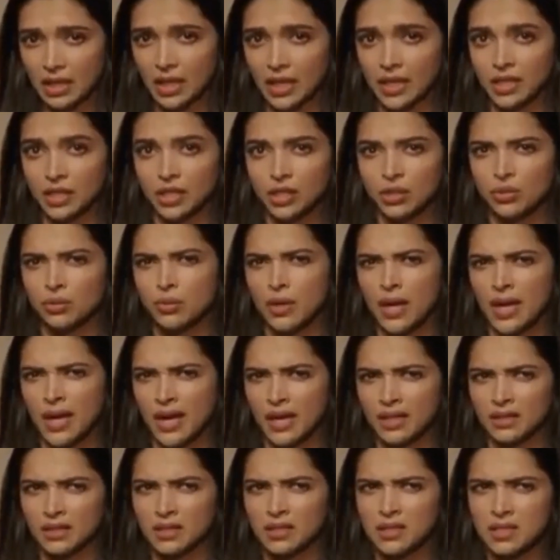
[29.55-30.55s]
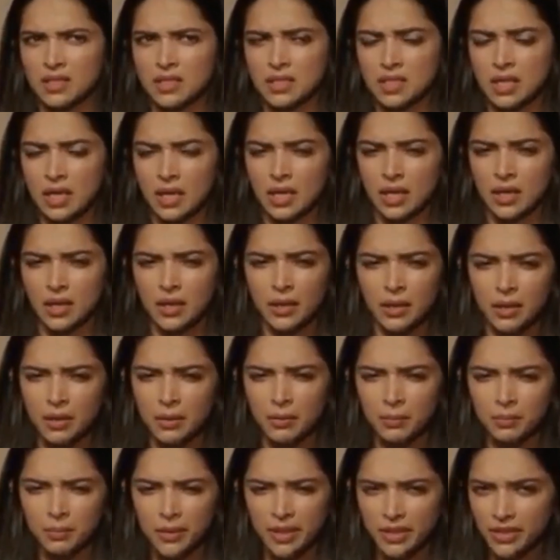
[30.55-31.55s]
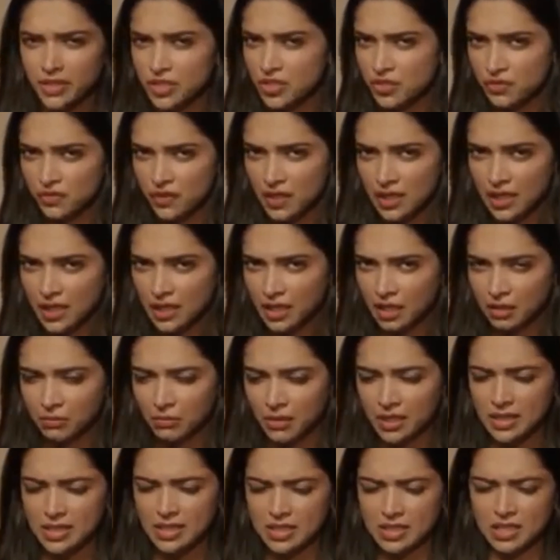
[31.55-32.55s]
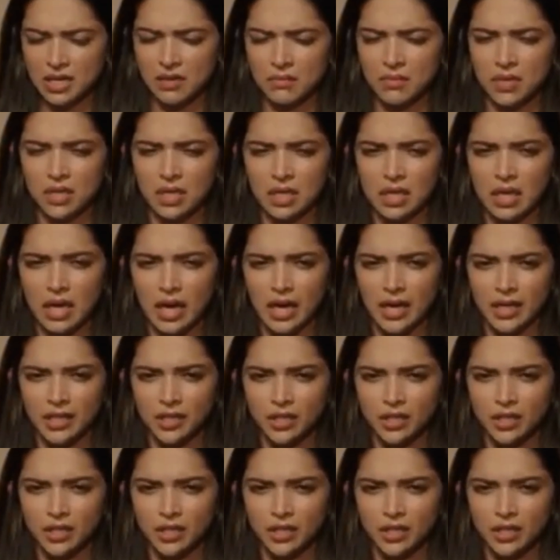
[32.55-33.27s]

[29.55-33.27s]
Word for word: Like I knew I had this pitish feeling in my stomach.